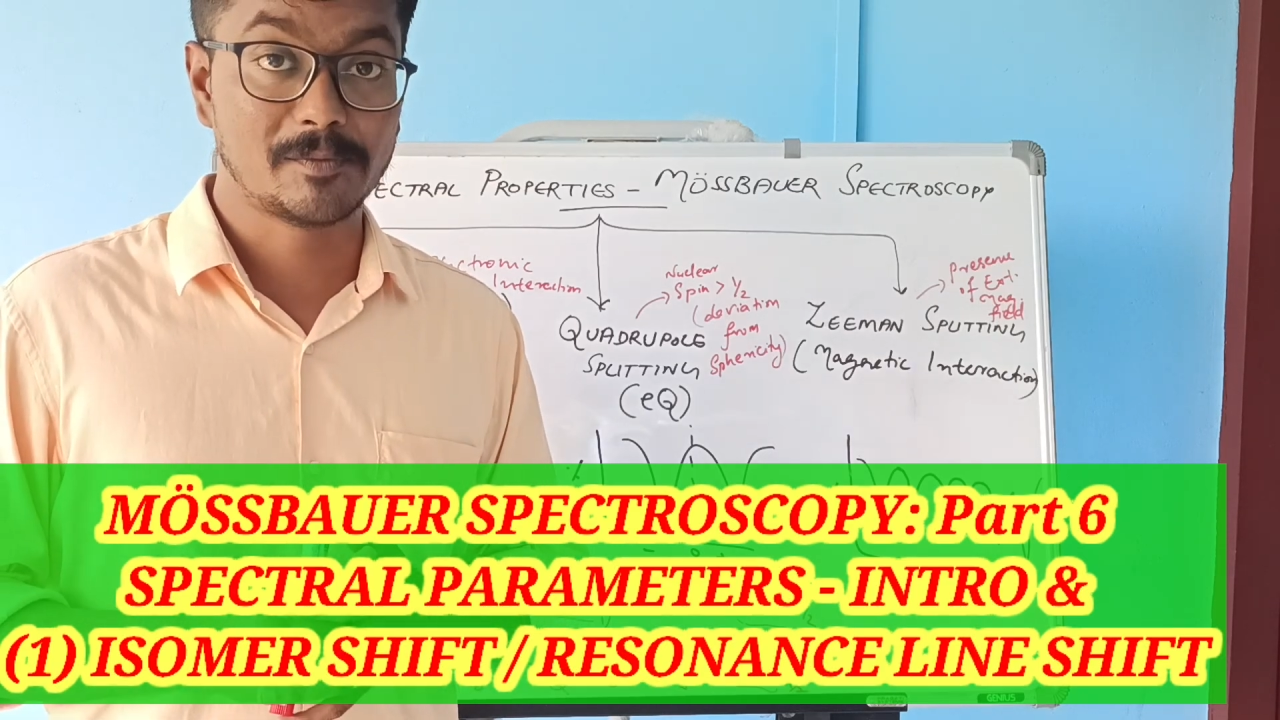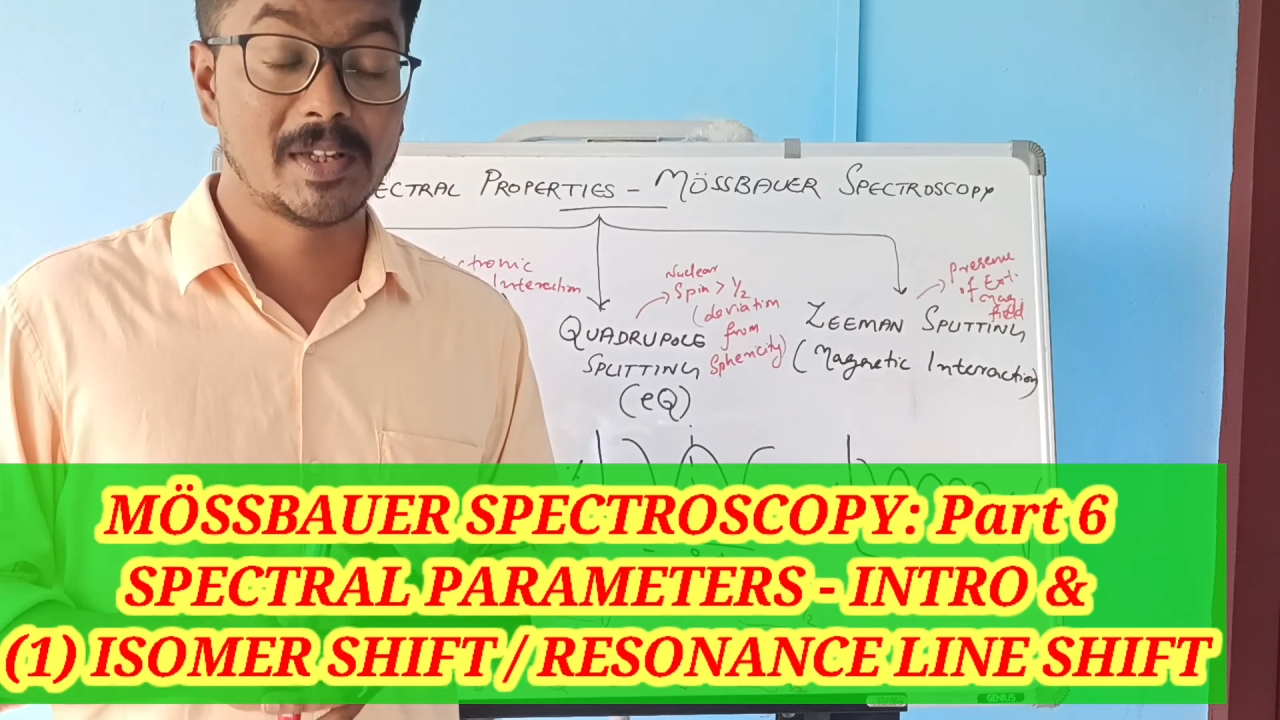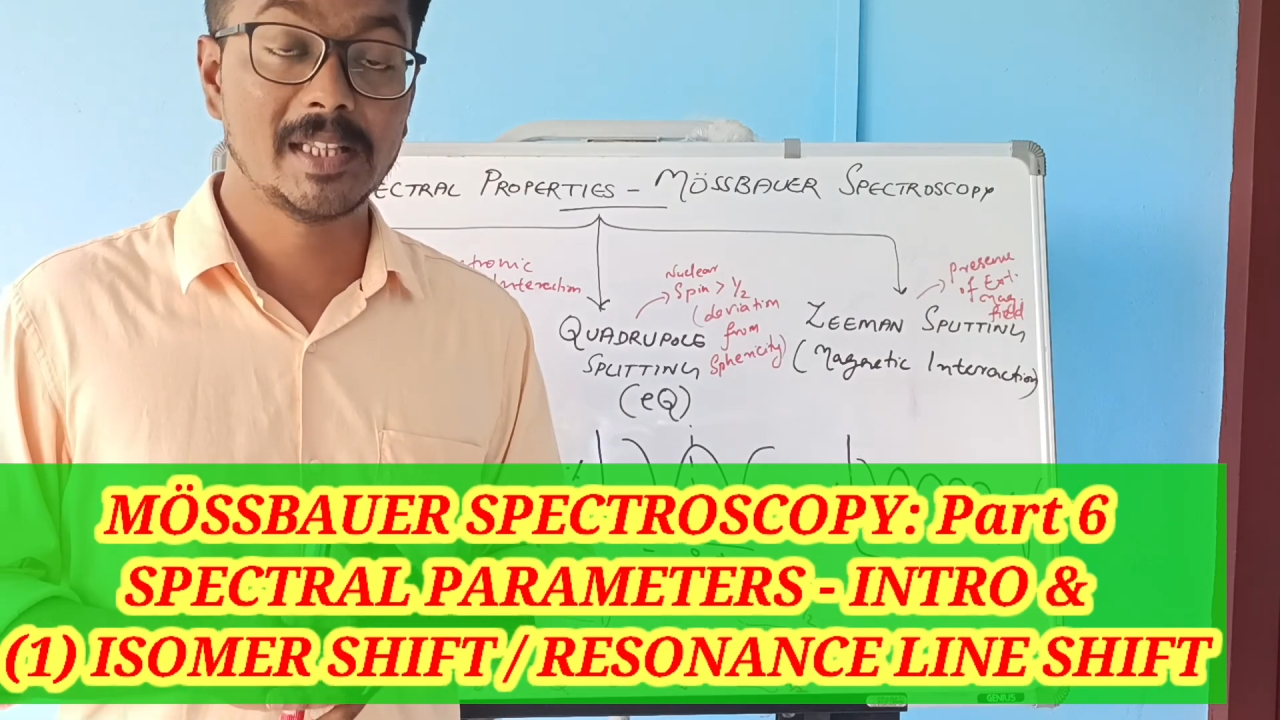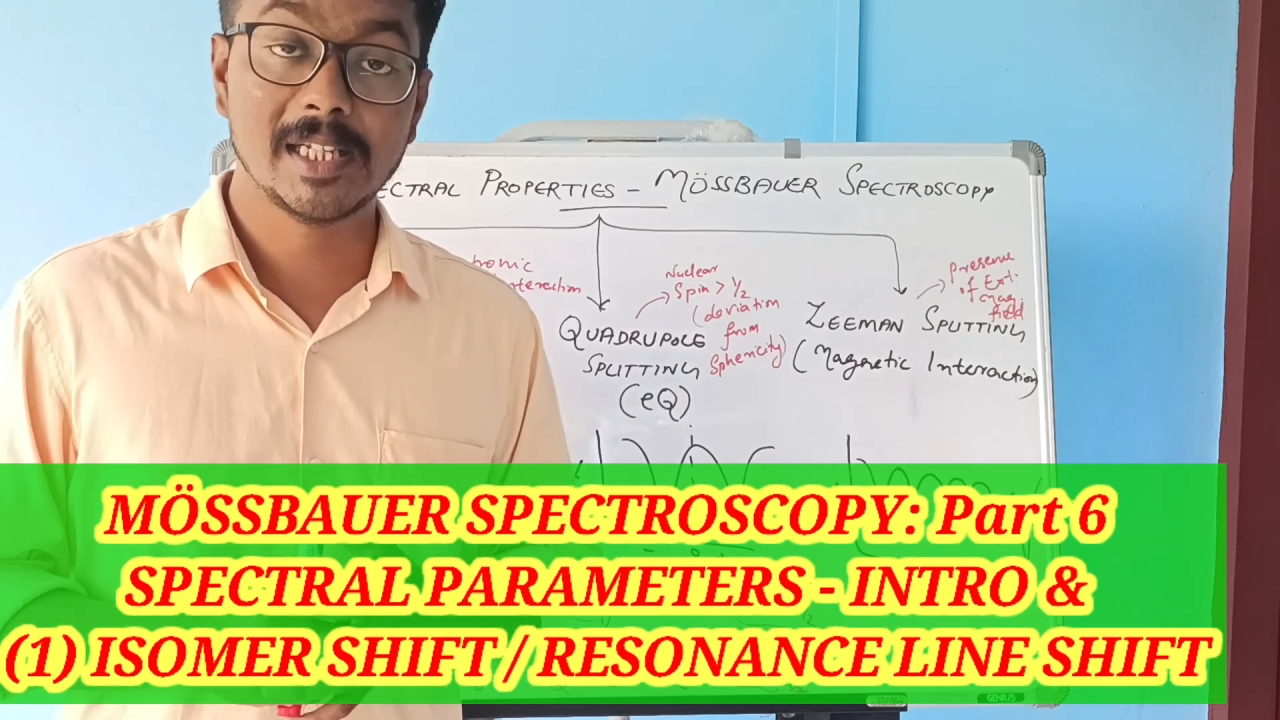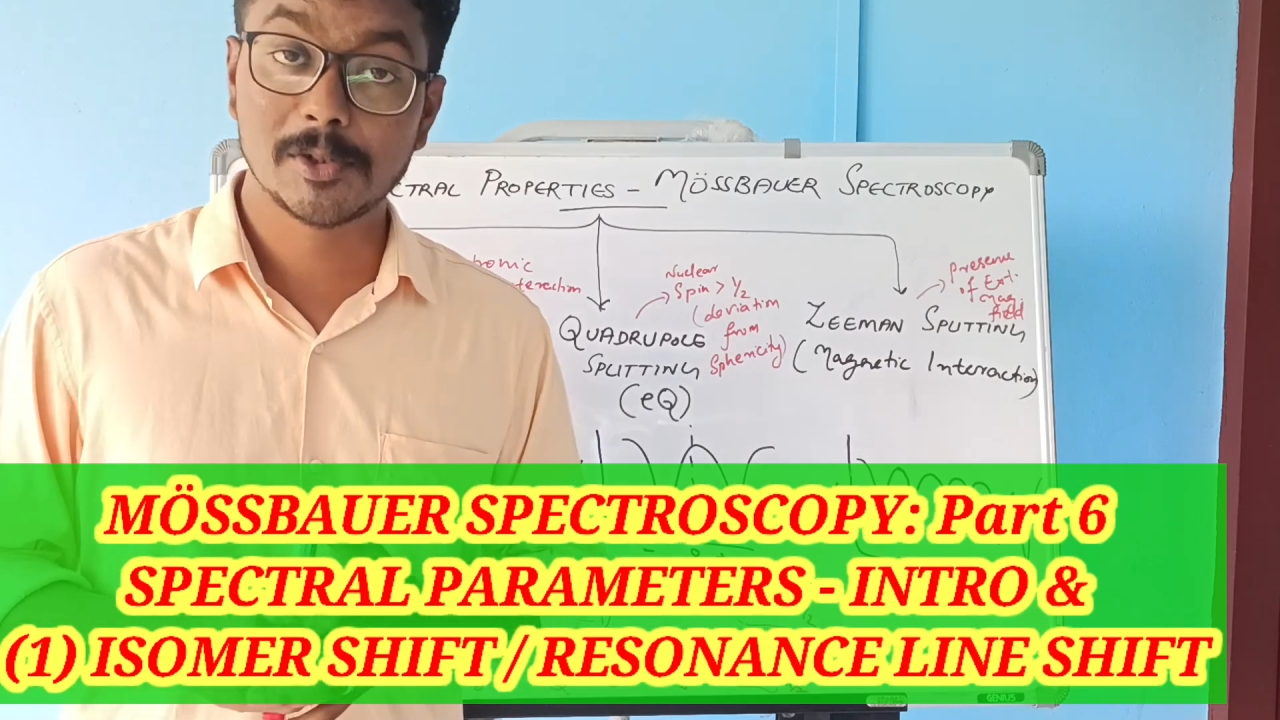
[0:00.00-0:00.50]

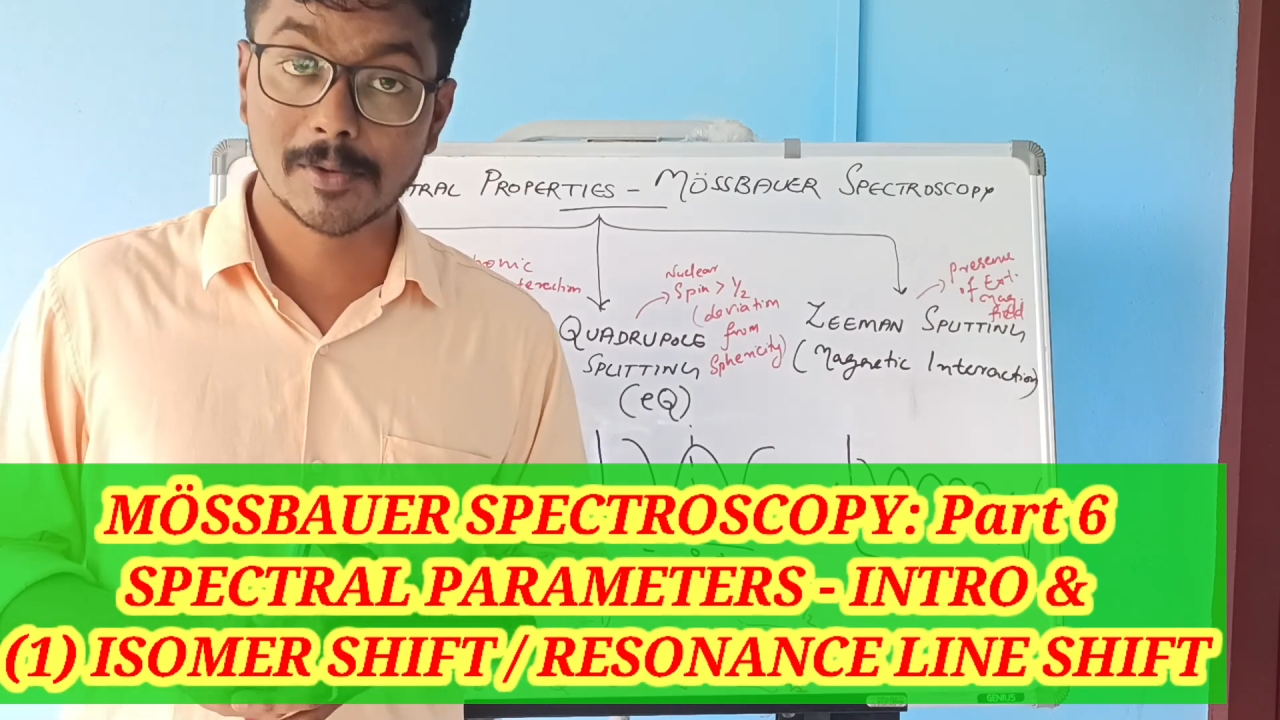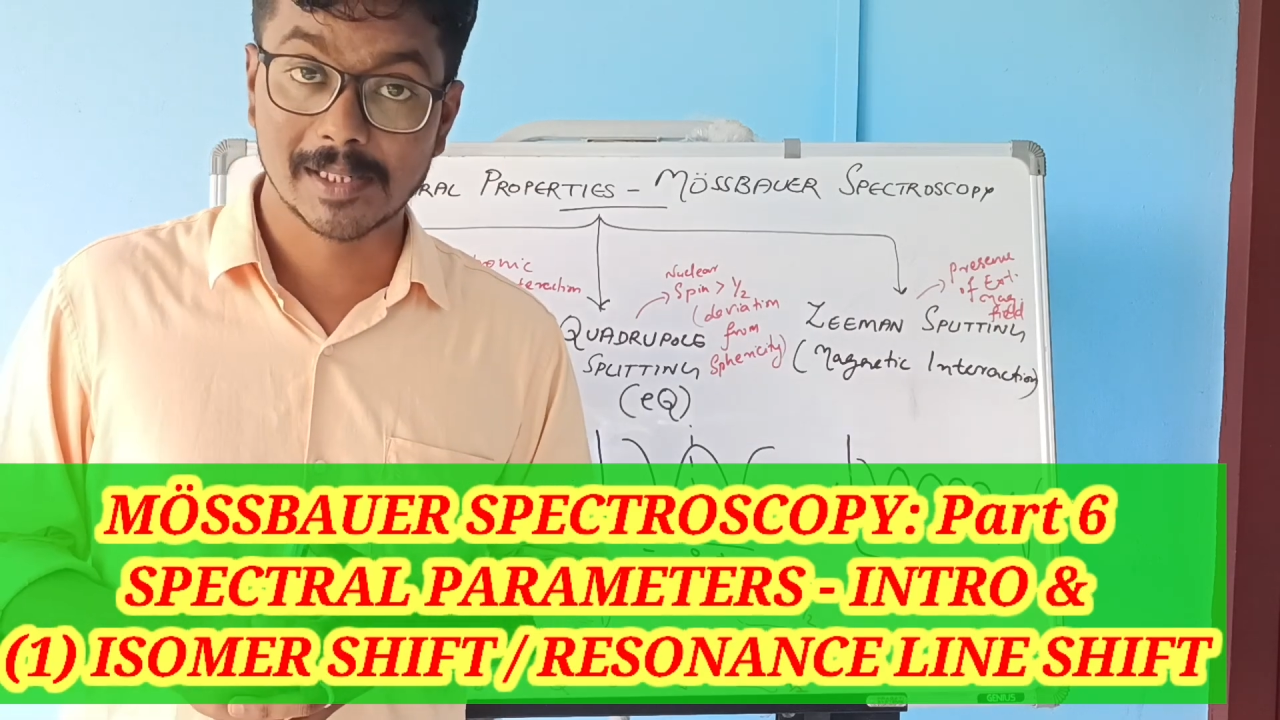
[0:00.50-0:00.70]
we need to